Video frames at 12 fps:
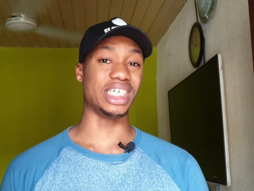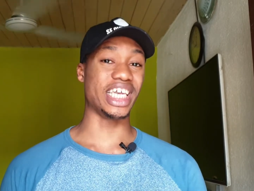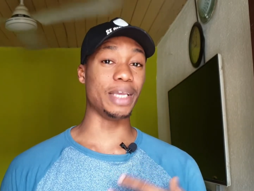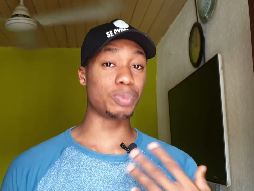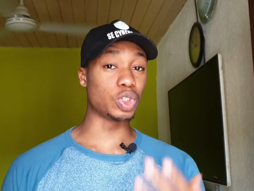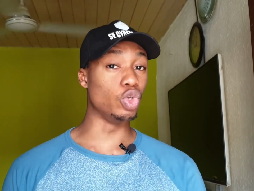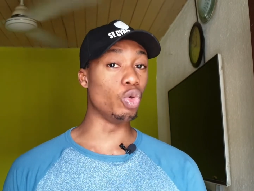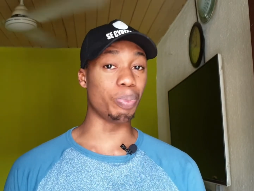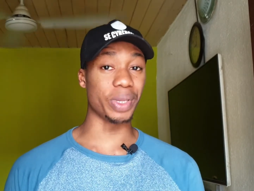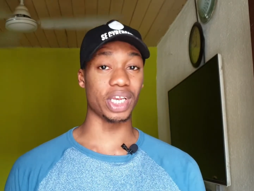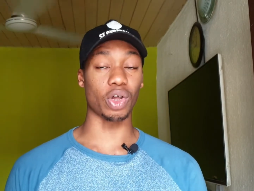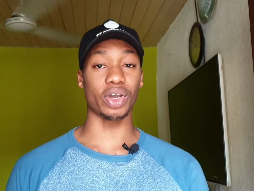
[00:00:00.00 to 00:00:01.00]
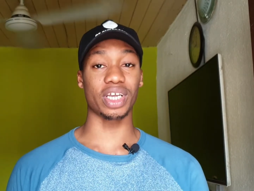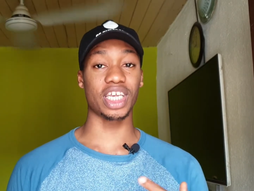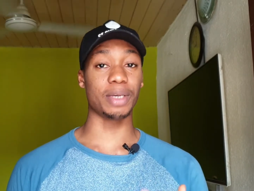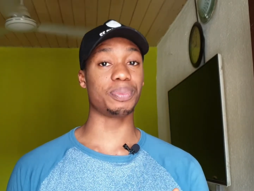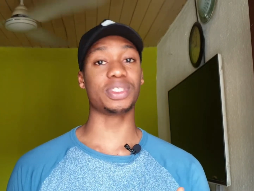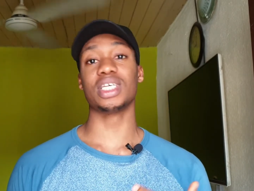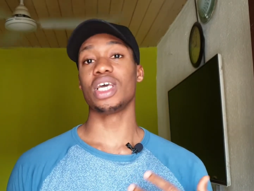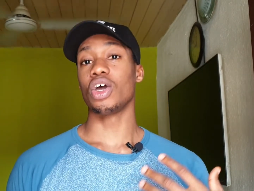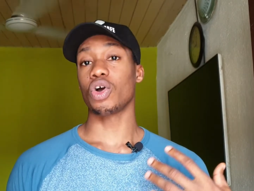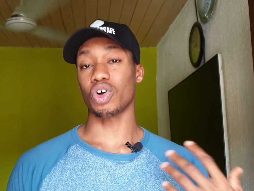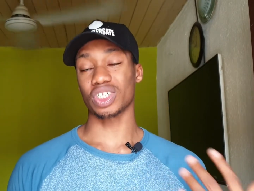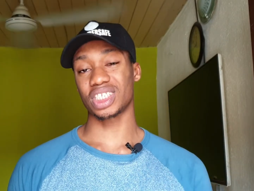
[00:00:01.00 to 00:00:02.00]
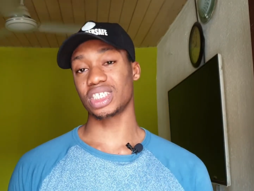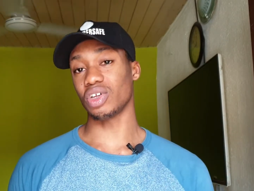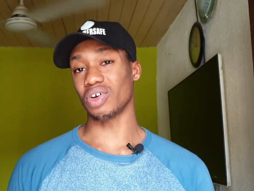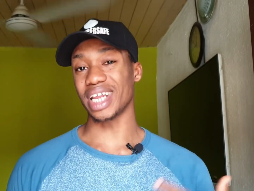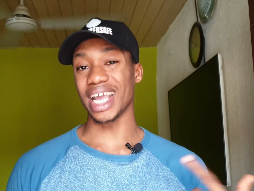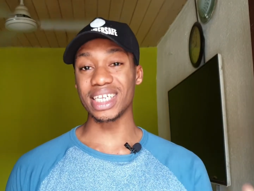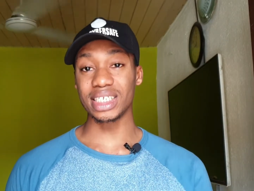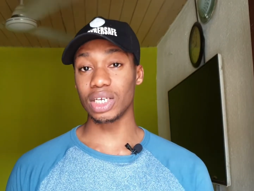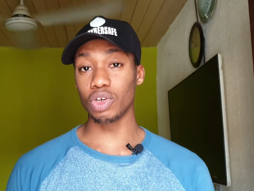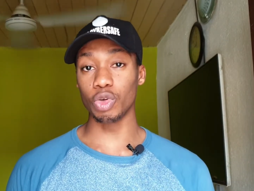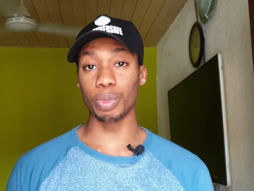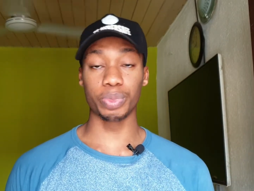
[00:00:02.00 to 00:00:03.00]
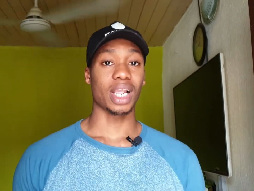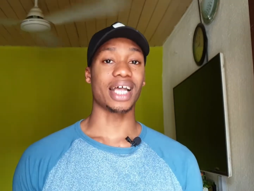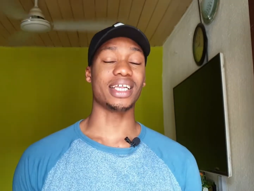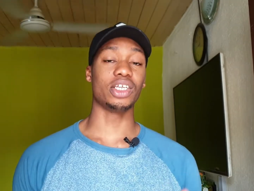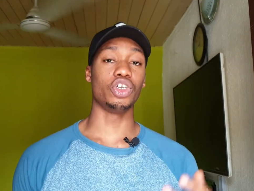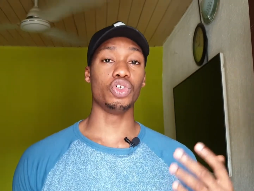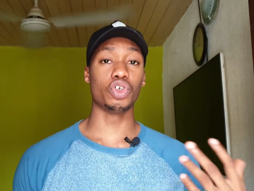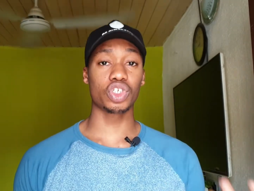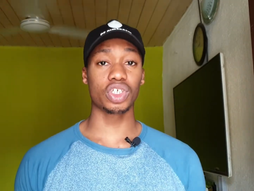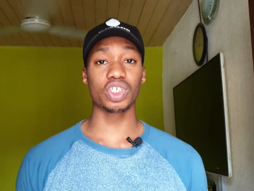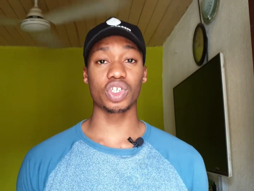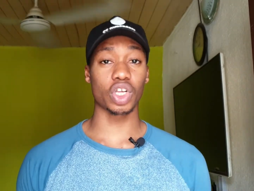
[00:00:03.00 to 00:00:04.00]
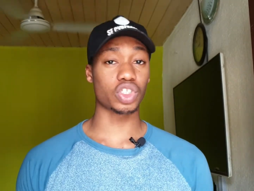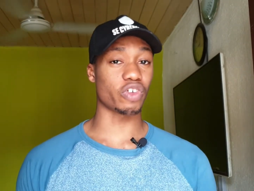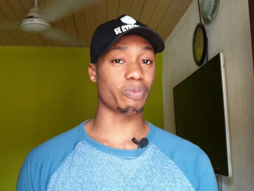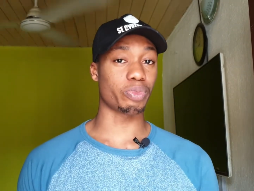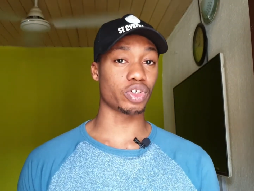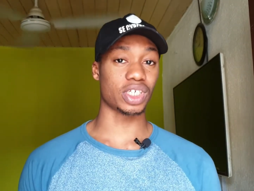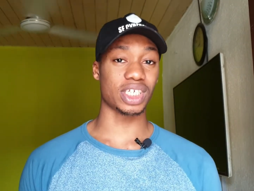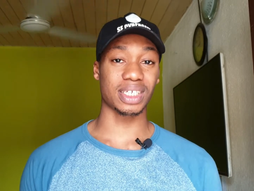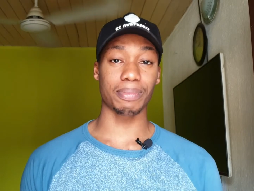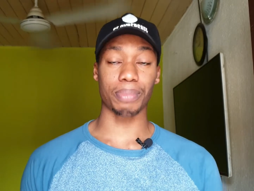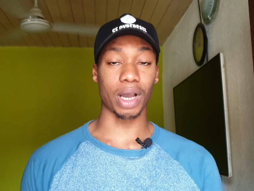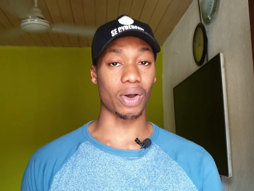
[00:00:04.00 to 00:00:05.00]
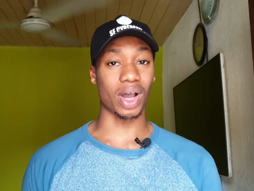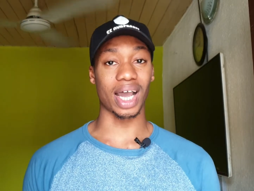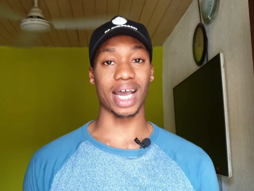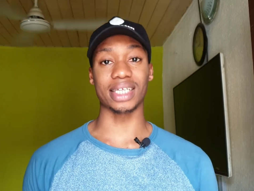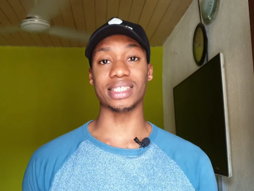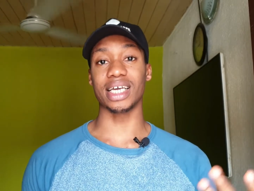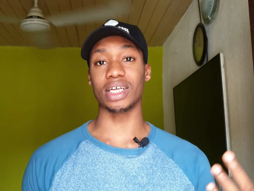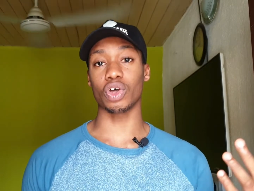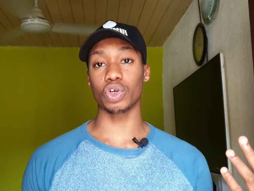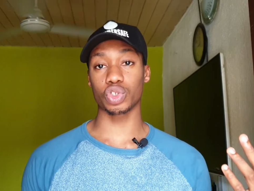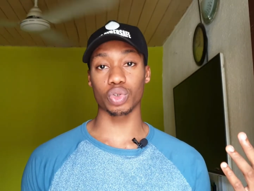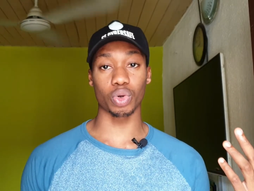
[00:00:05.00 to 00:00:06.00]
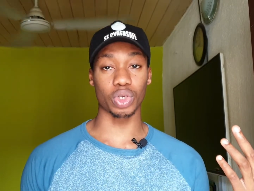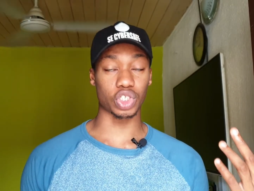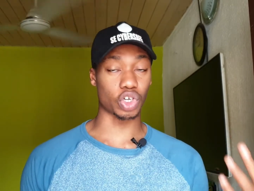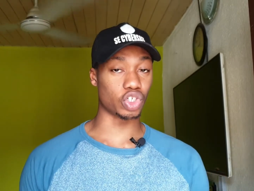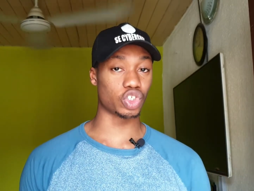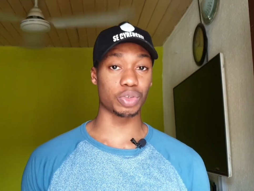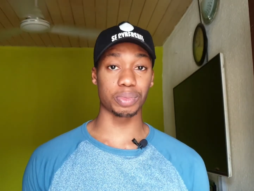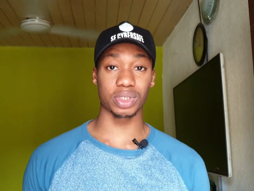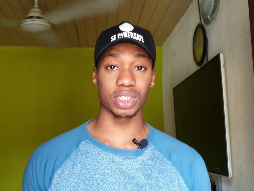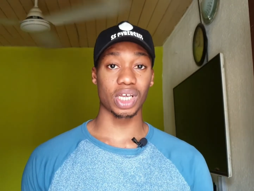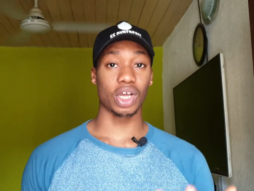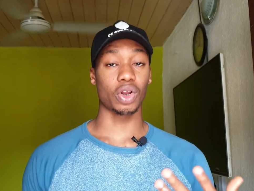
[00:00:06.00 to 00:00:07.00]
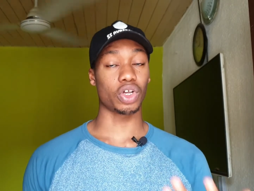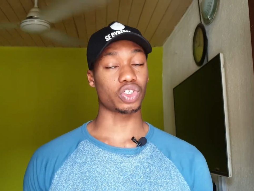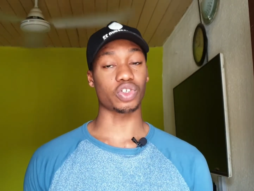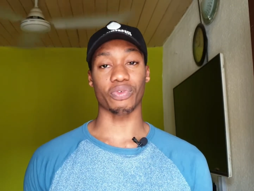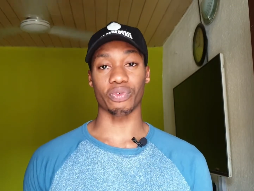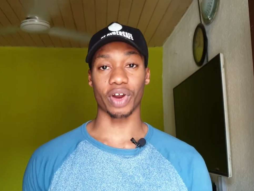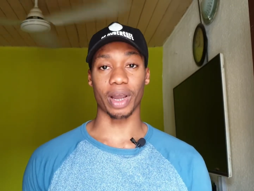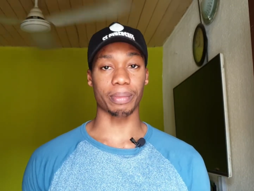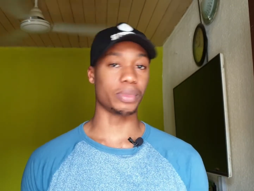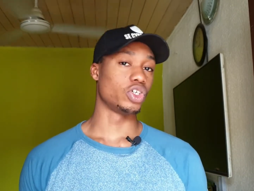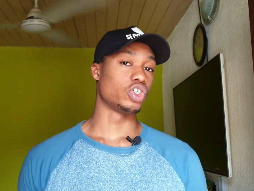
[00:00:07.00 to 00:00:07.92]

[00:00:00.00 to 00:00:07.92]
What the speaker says: it keeps looping or it keeps causing unending loops, and then it uses lots of processing power, and then also it consumes lots of RAM.